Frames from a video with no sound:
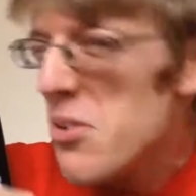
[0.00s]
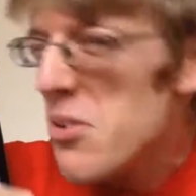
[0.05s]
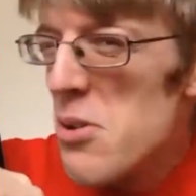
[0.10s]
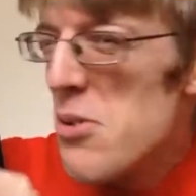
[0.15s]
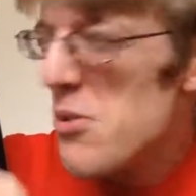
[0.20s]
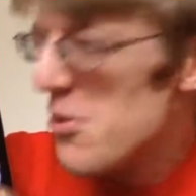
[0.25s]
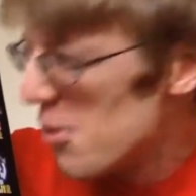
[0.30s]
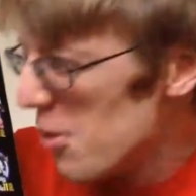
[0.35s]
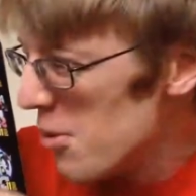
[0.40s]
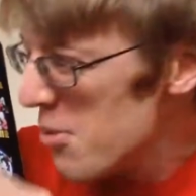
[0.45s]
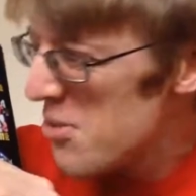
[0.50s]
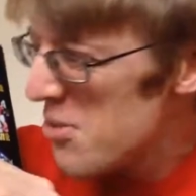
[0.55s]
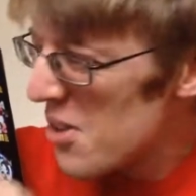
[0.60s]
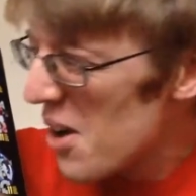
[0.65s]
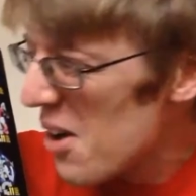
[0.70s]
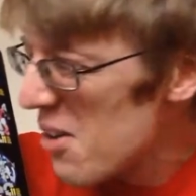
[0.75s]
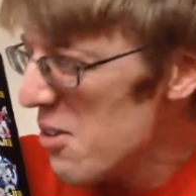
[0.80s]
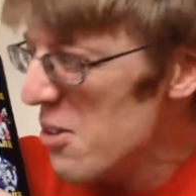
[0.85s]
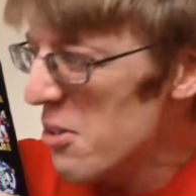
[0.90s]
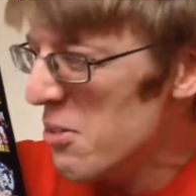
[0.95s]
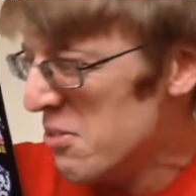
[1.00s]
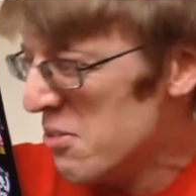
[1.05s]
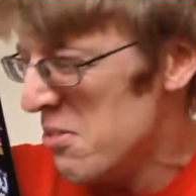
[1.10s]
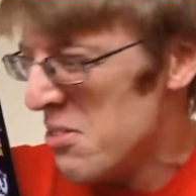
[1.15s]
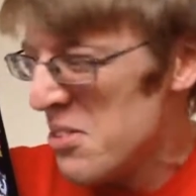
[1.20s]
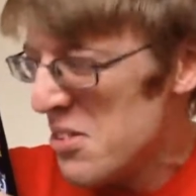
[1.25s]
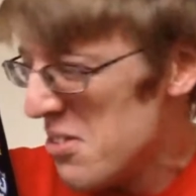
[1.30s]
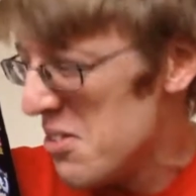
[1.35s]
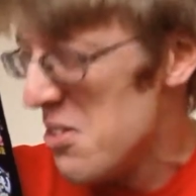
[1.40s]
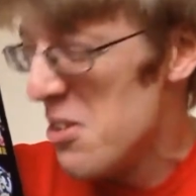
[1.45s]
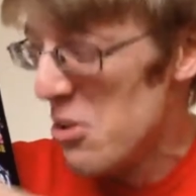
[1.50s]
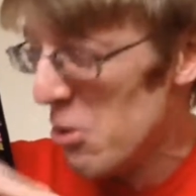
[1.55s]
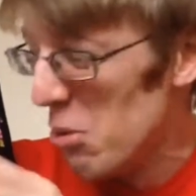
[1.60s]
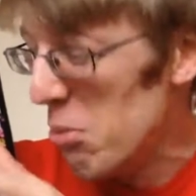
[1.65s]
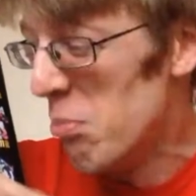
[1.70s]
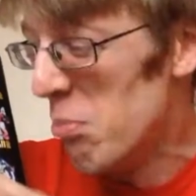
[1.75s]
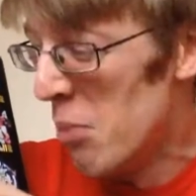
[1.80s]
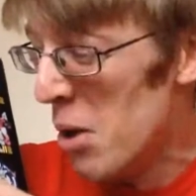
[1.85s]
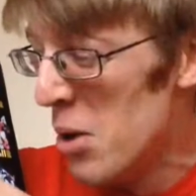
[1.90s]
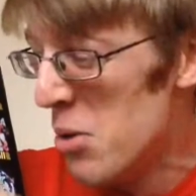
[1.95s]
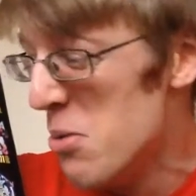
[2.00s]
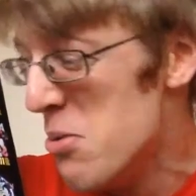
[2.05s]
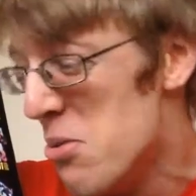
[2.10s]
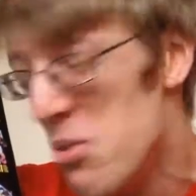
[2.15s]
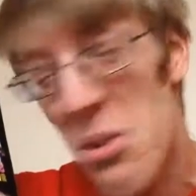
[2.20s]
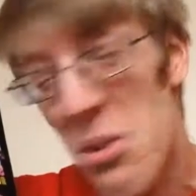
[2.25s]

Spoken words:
in the torso, and the op modes